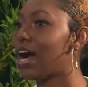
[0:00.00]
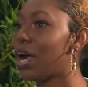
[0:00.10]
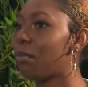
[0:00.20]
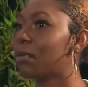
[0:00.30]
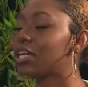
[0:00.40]

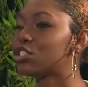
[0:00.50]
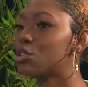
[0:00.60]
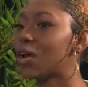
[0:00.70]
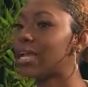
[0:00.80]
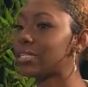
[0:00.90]
And
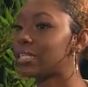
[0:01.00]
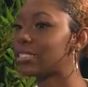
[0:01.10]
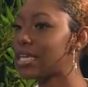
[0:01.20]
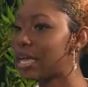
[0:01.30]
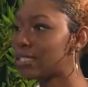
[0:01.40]
so I
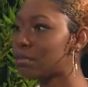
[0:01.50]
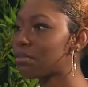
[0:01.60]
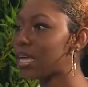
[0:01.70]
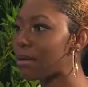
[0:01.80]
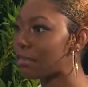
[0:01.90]
did take
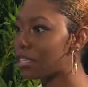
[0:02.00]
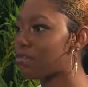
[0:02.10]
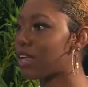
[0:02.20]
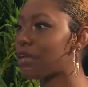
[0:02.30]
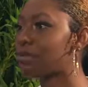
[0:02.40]
some time to
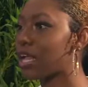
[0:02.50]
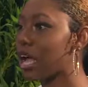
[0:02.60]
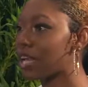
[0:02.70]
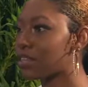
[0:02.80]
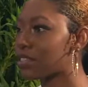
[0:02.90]
develop that
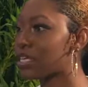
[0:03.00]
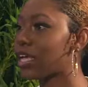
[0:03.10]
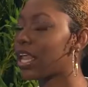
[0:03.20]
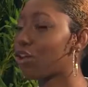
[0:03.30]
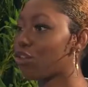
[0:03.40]
kind of
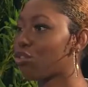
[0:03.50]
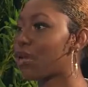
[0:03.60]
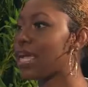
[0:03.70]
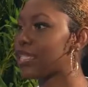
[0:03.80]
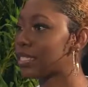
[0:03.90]
skill and grow
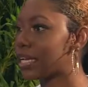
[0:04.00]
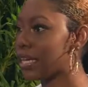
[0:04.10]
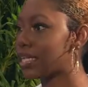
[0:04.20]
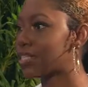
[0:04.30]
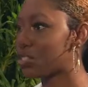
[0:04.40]
into
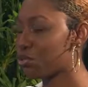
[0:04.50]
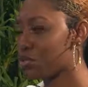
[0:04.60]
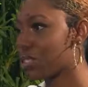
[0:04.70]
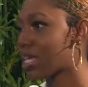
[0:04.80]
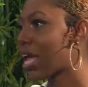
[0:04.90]
it as you
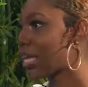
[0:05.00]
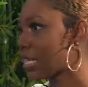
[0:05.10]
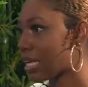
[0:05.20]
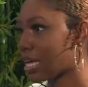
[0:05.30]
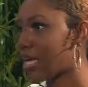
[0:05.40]
grow into
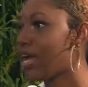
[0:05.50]
anything.